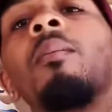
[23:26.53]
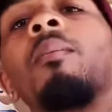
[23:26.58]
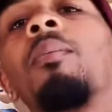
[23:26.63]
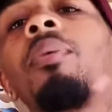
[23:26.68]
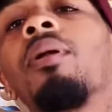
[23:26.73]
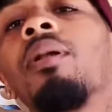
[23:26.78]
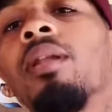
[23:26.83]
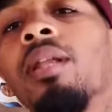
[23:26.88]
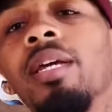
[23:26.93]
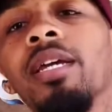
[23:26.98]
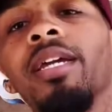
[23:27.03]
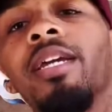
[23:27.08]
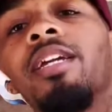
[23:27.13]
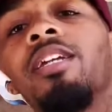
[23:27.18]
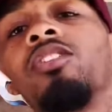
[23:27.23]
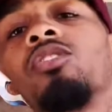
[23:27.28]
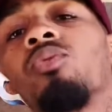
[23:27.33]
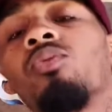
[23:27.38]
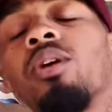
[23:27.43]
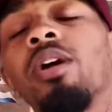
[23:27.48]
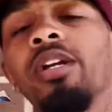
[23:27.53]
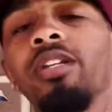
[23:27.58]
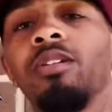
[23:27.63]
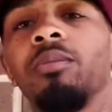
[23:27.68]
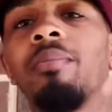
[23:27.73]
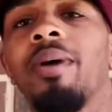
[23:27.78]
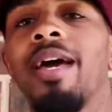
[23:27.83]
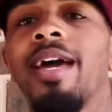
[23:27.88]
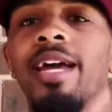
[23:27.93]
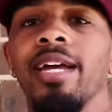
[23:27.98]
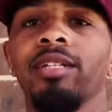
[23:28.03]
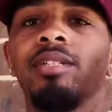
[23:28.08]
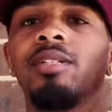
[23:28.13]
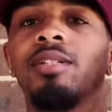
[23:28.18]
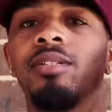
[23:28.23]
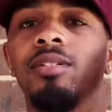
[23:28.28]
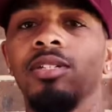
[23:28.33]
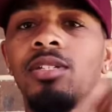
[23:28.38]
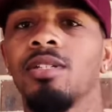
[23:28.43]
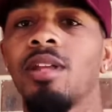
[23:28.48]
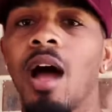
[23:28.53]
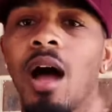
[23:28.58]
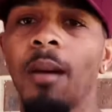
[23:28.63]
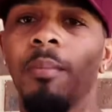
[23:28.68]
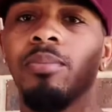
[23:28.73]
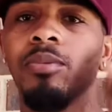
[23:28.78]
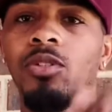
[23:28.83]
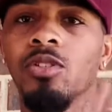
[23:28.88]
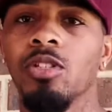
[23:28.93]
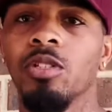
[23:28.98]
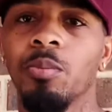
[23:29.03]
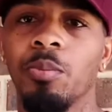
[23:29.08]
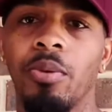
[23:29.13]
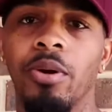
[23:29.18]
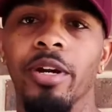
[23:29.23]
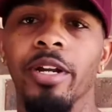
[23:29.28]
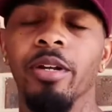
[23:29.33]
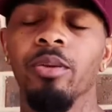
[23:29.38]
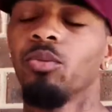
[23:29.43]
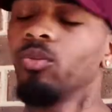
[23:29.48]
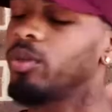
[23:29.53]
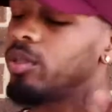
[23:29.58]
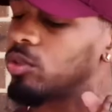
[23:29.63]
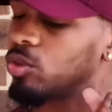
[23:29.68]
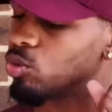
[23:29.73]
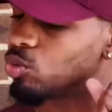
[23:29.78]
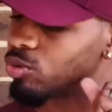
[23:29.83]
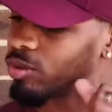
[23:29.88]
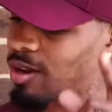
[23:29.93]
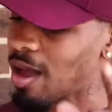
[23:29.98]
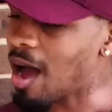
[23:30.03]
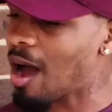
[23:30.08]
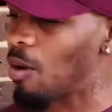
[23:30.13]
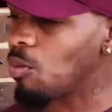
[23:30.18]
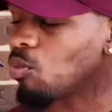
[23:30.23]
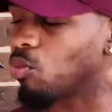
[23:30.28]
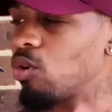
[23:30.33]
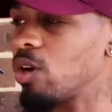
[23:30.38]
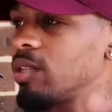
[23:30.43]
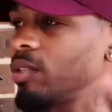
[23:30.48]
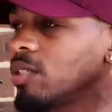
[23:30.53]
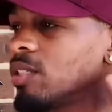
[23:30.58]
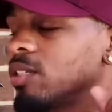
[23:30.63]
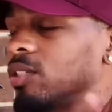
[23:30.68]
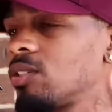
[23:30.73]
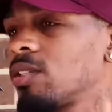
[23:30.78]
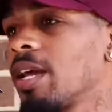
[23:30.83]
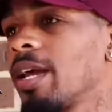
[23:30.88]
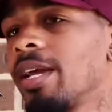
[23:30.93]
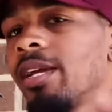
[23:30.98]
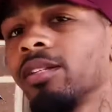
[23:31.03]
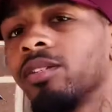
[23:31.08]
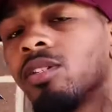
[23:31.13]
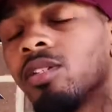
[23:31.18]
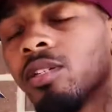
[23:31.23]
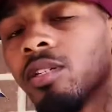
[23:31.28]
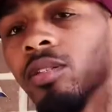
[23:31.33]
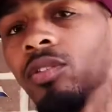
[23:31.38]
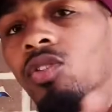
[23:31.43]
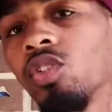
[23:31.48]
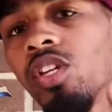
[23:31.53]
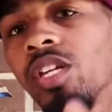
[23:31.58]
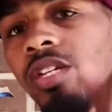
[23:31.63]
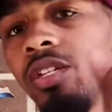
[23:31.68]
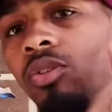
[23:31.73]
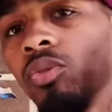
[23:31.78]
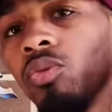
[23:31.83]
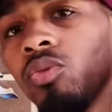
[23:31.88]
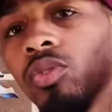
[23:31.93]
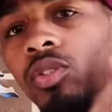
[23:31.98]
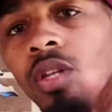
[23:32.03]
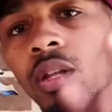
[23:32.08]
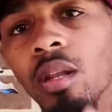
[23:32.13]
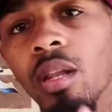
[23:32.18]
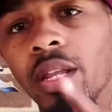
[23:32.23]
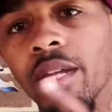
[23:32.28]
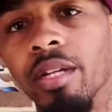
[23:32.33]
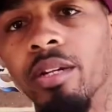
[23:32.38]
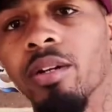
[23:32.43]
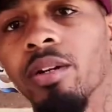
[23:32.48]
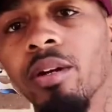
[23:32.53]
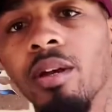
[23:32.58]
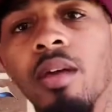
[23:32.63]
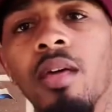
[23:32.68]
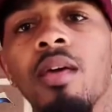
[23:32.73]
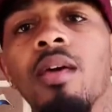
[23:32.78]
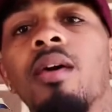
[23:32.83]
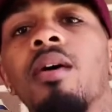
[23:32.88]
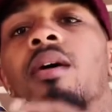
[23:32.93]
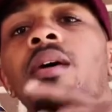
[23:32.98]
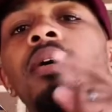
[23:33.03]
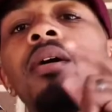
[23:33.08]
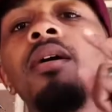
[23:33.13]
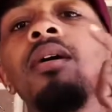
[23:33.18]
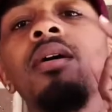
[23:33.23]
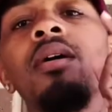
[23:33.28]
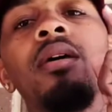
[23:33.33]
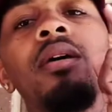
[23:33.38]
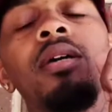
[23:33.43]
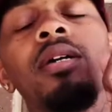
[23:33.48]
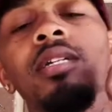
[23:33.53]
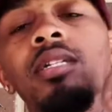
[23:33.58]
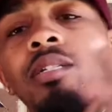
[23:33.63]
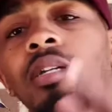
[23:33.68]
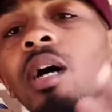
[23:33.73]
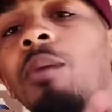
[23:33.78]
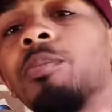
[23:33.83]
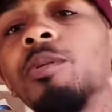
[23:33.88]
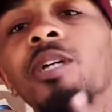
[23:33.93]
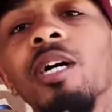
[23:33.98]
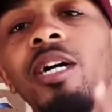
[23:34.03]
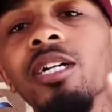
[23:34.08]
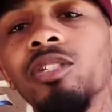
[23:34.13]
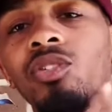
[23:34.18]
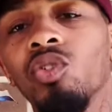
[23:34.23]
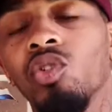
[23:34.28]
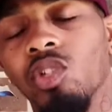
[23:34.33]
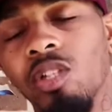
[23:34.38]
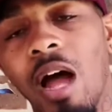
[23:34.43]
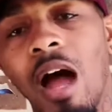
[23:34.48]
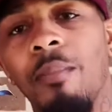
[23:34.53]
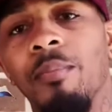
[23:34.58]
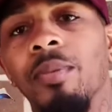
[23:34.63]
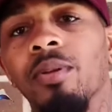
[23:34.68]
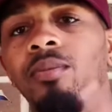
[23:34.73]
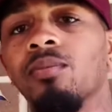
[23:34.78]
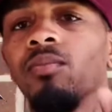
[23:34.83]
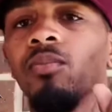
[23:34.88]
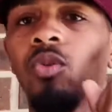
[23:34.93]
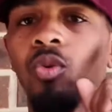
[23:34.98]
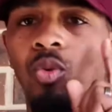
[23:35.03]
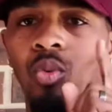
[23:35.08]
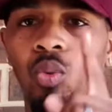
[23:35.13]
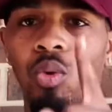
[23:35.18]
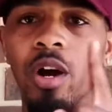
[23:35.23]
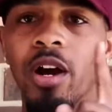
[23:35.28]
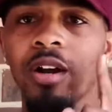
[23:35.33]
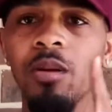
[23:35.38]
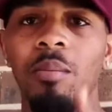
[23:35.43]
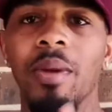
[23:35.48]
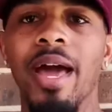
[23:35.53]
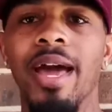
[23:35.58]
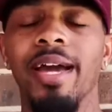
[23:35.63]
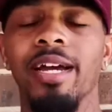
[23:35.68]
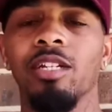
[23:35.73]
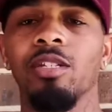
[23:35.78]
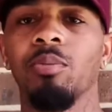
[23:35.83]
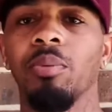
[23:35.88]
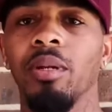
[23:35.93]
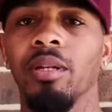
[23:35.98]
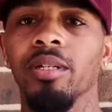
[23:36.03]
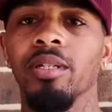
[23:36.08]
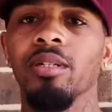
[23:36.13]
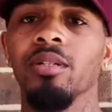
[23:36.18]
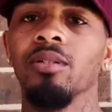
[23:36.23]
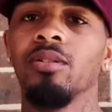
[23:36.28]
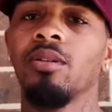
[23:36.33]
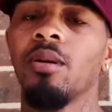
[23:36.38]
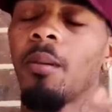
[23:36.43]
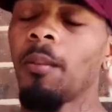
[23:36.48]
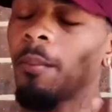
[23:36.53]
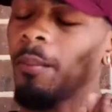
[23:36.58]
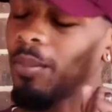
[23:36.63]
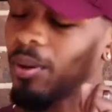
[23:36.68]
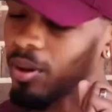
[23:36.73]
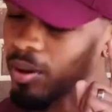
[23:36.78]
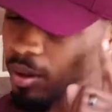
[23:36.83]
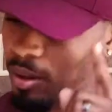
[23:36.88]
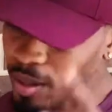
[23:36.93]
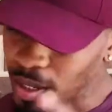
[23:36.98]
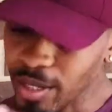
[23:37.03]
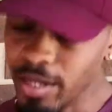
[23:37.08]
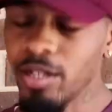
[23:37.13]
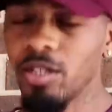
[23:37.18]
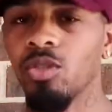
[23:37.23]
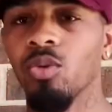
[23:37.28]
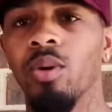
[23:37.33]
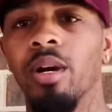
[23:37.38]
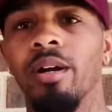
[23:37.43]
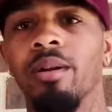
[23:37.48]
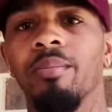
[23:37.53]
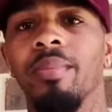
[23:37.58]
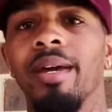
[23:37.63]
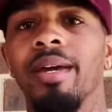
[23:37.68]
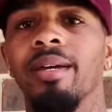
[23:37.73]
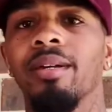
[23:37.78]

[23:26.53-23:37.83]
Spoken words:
Please wear your mask and stop the spread. We do not want this thing to continue to linger. It's up to us to stop it. Wear the mask, please. Please wear the mask.